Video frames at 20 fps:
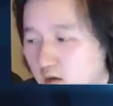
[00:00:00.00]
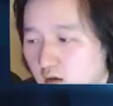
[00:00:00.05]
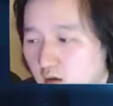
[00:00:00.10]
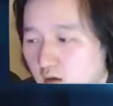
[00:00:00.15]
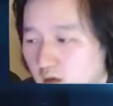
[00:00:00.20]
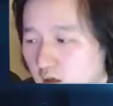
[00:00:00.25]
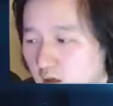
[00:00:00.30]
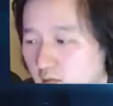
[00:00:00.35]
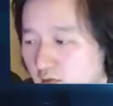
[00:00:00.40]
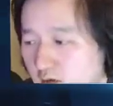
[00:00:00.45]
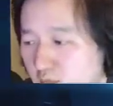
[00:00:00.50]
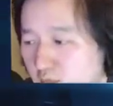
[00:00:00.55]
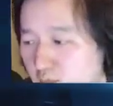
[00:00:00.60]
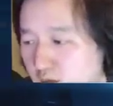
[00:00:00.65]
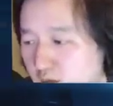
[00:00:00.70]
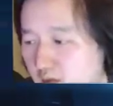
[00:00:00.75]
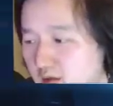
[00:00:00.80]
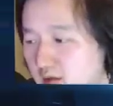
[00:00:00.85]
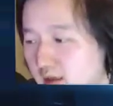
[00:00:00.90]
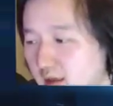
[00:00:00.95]
I recommend
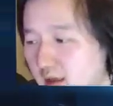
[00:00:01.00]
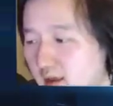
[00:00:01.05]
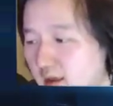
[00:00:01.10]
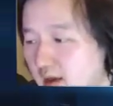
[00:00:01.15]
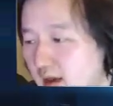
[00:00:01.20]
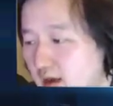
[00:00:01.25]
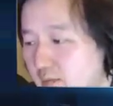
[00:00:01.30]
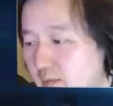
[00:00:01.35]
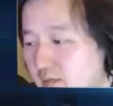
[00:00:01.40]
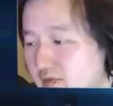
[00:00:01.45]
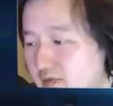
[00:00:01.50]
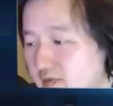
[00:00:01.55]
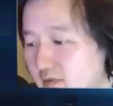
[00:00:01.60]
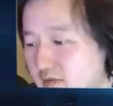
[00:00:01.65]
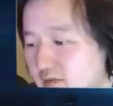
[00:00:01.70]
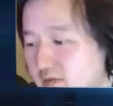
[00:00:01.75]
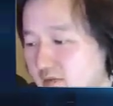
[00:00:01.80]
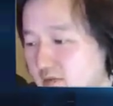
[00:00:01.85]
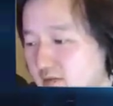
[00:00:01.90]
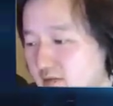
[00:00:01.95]
it at higher
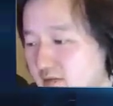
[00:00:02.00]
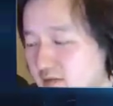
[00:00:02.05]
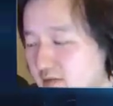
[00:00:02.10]
percents.